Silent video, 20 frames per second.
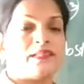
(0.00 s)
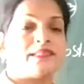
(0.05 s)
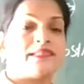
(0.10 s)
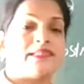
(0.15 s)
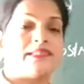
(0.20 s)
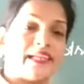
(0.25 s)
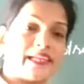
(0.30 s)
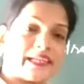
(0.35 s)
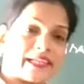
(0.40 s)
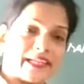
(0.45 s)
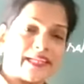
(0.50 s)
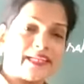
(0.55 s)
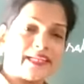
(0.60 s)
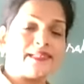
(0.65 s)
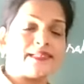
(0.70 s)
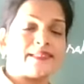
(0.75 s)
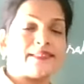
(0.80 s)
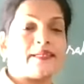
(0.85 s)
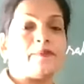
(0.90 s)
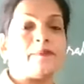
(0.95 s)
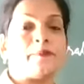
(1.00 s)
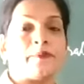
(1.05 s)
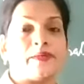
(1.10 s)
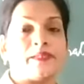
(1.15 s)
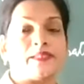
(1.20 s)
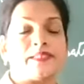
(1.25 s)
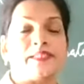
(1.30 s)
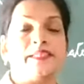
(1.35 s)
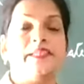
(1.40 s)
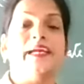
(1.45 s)
second step
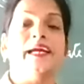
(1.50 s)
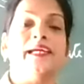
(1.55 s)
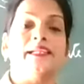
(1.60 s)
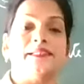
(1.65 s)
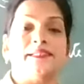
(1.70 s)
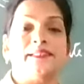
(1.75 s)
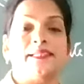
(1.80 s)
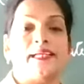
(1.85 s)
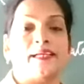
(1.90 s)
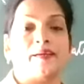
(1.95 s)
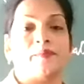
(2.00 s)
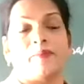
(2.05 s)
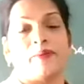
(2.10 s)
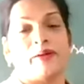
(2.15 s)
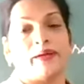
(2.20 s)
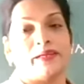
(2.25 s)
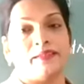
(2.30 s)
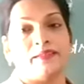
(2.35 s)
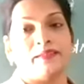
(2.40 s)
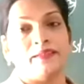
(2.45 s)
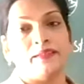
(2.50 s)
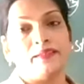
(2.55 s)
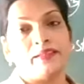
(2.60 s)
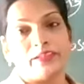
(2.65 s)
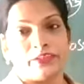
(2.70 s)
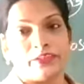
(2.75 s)
is the attack by the